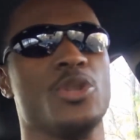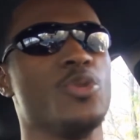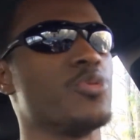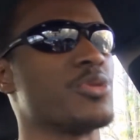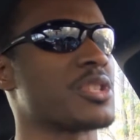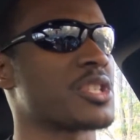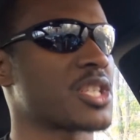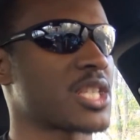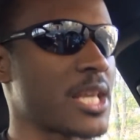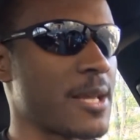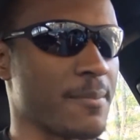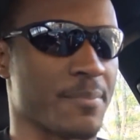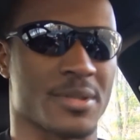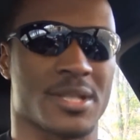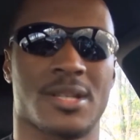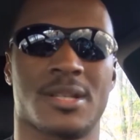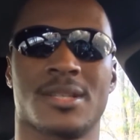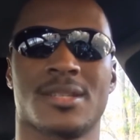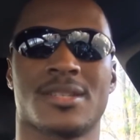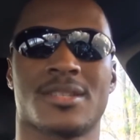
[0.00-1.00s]
And you
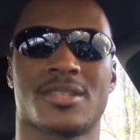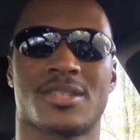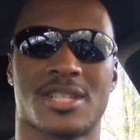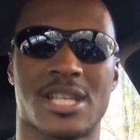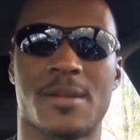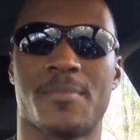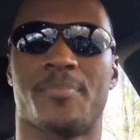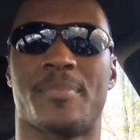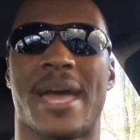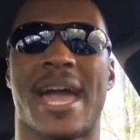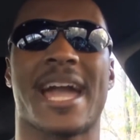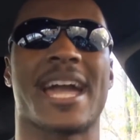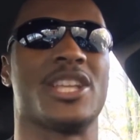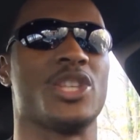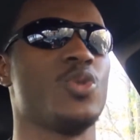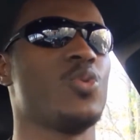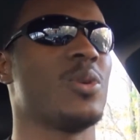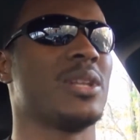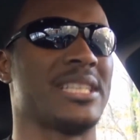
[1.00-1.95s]
simps sit back and